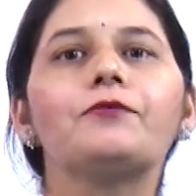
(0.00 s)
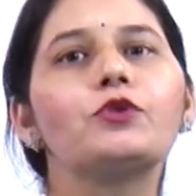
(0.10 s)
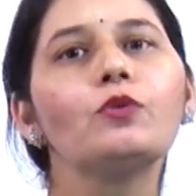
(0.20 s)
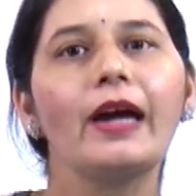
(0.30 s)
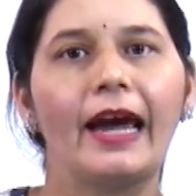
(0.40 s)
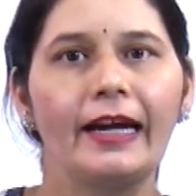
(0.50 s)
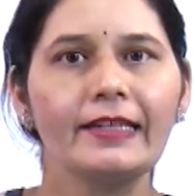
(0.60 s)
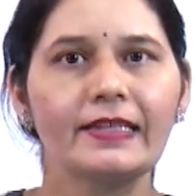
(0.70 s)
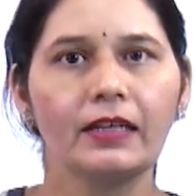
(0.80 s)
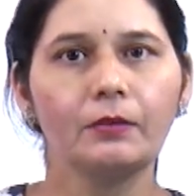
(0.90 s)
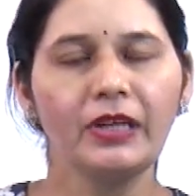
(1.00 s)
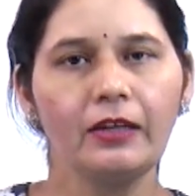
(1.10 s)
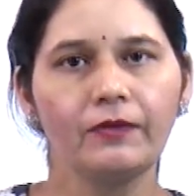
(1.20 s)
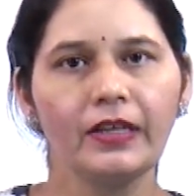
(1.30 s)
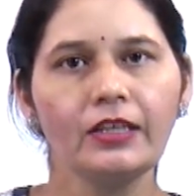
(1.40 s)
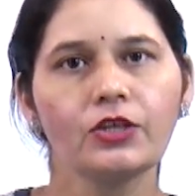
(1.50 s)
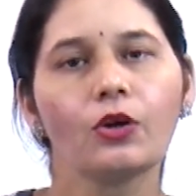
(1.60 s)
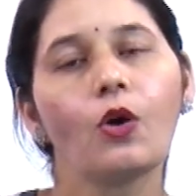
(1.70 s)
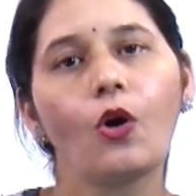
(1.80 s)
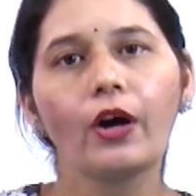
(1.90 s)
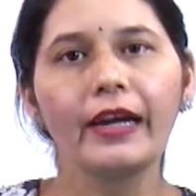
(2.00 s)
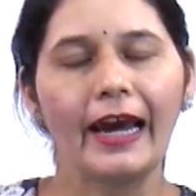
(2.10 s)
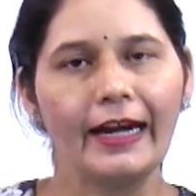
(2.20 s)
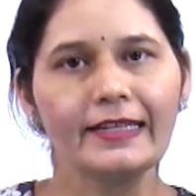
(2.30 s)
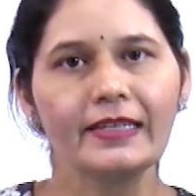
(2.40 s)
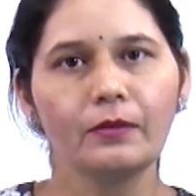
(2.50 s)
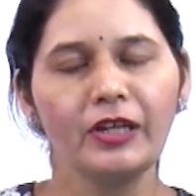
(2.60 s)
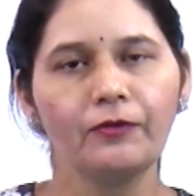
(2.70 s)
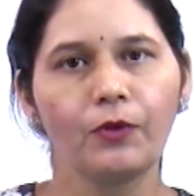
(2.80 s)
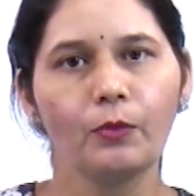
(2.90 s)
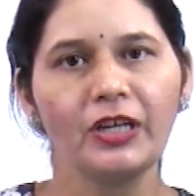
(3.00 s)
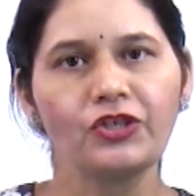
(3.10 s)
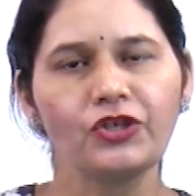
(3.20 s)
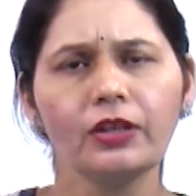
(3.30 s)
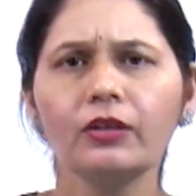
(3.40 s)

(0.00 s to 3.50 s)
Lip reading: to add some event or add some information,